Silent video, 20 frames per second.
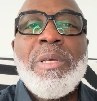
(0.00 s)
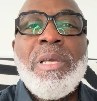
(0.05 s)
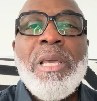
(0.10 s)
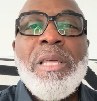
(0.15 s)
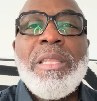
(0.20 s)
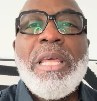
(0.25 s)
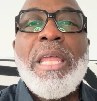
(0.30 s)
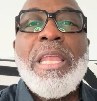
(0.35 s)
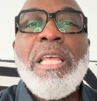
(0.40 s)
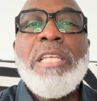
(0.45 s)

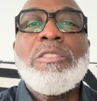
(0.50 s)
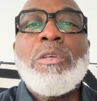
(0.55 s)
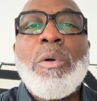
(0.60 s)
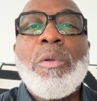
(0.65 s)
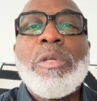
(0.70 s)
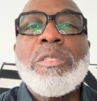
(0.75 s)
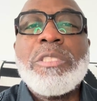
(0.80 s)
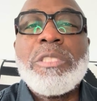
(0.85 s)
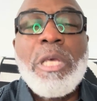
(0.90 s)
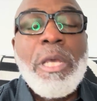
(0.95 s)
That he's going
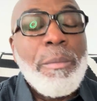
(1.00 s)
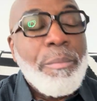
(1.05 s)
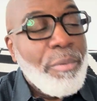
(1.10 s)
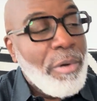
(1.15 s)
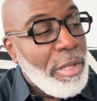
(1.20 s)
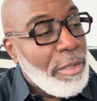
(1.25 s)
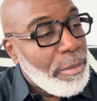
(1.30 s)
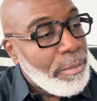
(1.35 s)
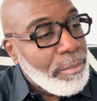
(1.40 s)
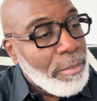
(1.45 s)
to say,
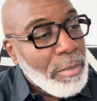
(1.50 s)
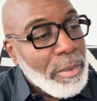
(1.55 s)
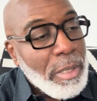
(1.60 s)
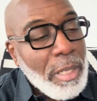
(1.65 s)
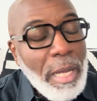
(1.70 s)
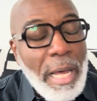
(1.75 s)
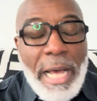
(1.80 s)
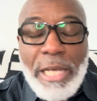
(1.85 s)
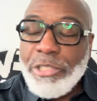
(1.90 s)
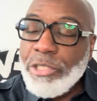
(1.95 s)
brother,
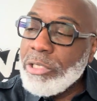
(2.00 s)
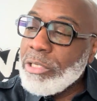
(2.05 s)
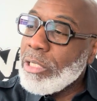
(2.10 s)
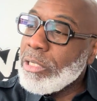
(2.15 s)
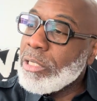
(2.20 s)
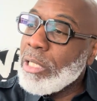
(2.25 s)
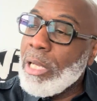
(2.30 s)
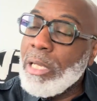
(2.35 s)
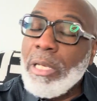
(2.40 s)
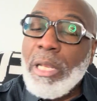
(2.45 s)
I shouldn't have
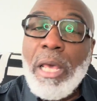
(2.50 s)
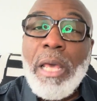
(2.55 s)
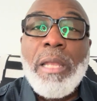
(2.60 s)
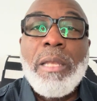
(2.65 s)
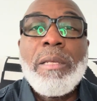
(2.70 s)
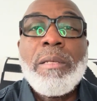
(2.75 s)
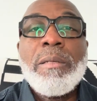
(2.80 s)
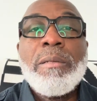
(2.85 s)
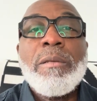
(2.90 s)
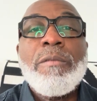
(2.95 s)
done
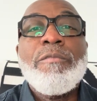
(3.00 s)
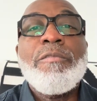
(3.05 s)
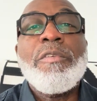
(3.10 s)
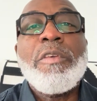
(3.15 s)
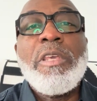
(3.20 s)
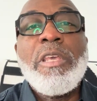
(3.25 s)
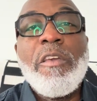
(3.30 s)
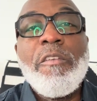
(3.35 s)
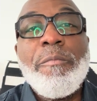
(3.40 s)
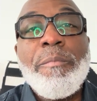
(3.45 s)
that.
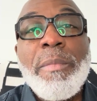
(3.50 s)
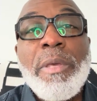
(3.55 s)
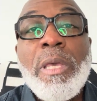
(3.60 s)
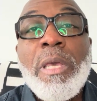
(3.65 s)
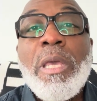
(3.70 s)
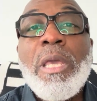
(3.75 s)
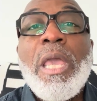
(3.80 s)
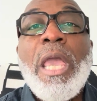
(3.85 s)
Forgive me.